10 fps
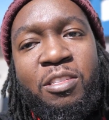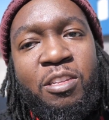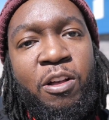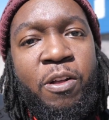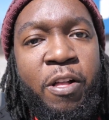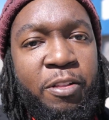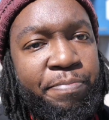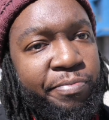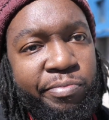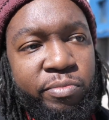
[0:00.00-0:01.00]
So
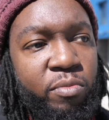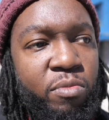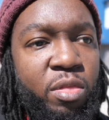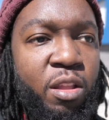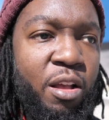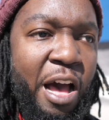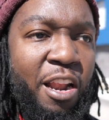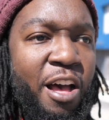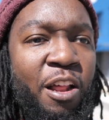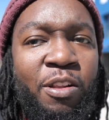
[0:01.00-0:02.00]

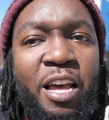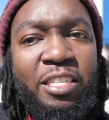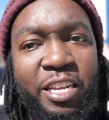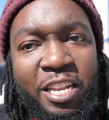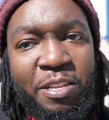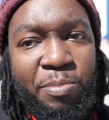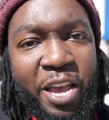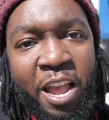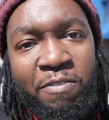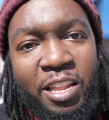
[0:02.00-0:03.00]
I don't like shady
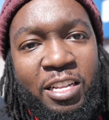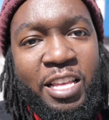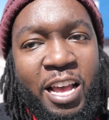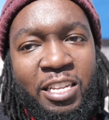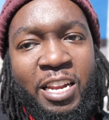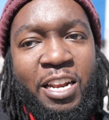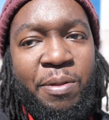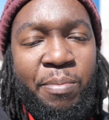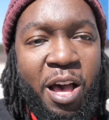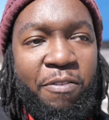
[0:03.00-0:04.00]
behavior like that, and I
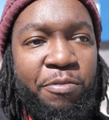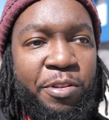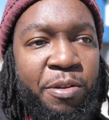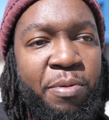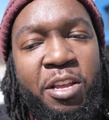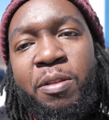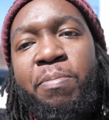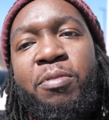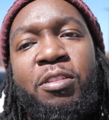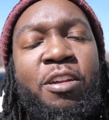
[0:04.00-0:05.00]
didn't buy from them. And
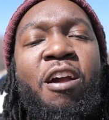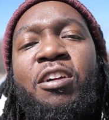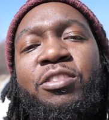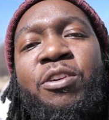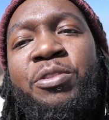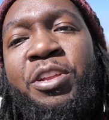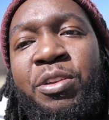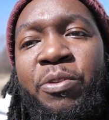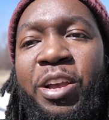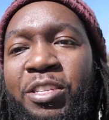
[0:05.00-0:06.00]
the car sold
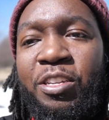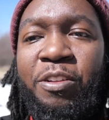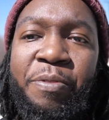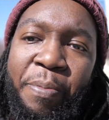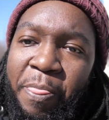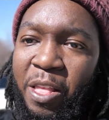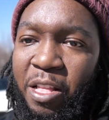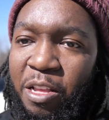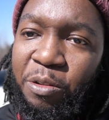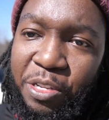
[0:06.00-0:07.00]
anyway, so
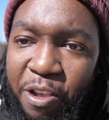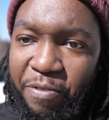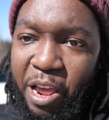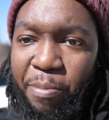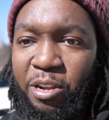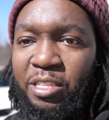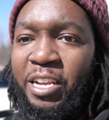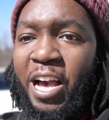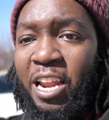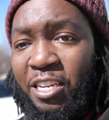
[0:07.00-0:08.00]
it was good for that person that
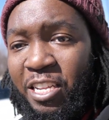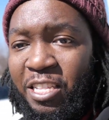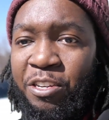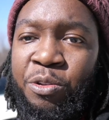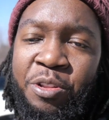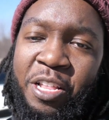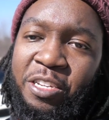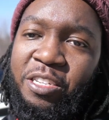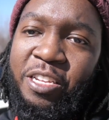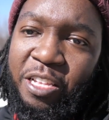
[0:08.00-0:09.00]
got it, did the due
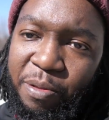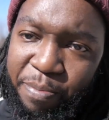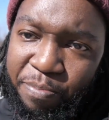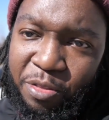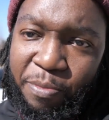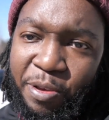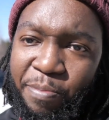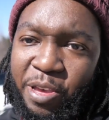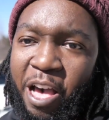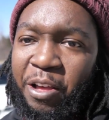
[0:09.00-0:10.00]
diligence to get the
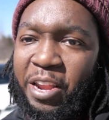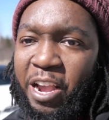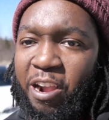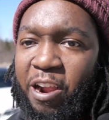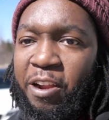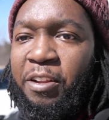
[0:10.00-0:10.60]
PPI on that car.